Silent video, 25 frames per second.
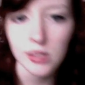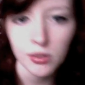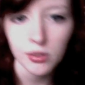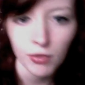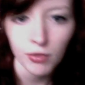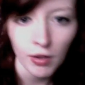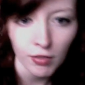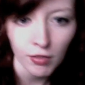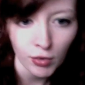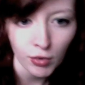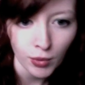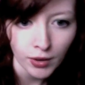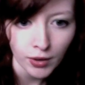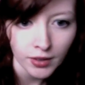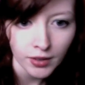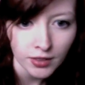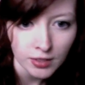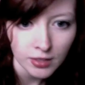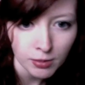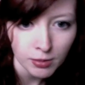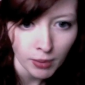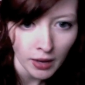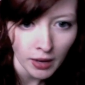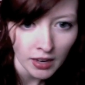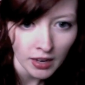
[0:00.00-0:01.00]
favorite one on
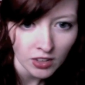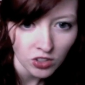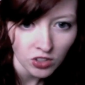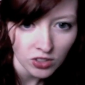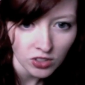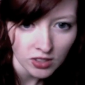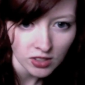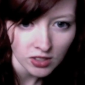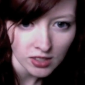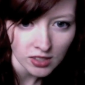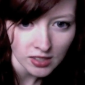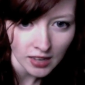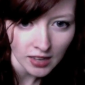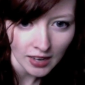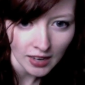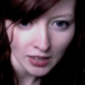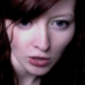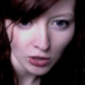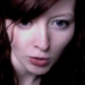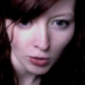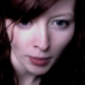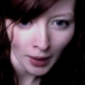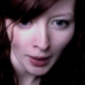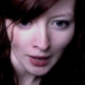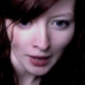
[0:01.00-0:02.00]
this page is this
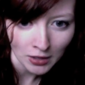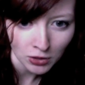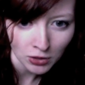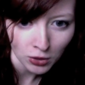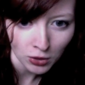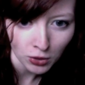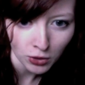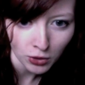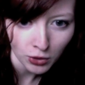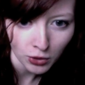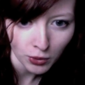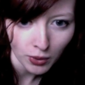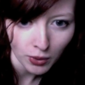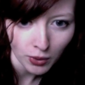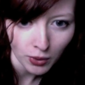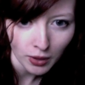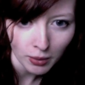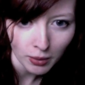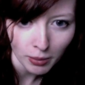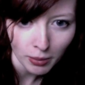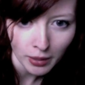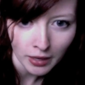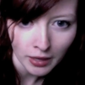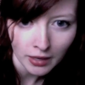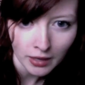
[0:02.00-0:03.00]
annual pass holder
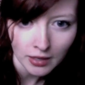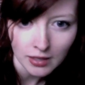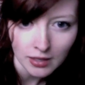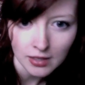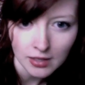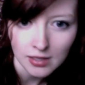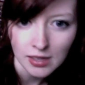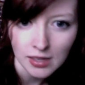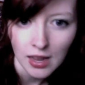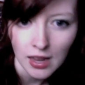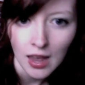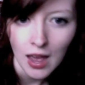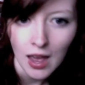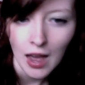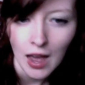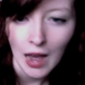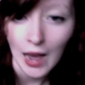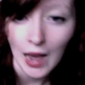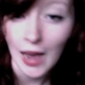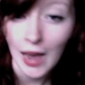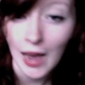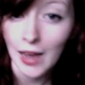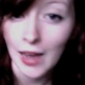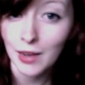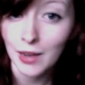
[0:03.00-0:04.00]
one because
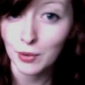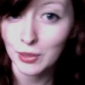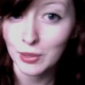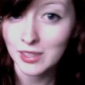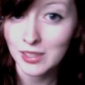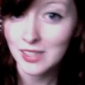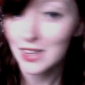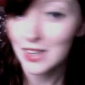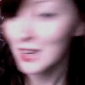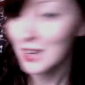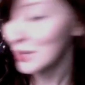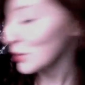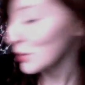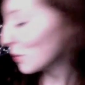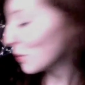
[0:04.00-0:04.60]
I was an annual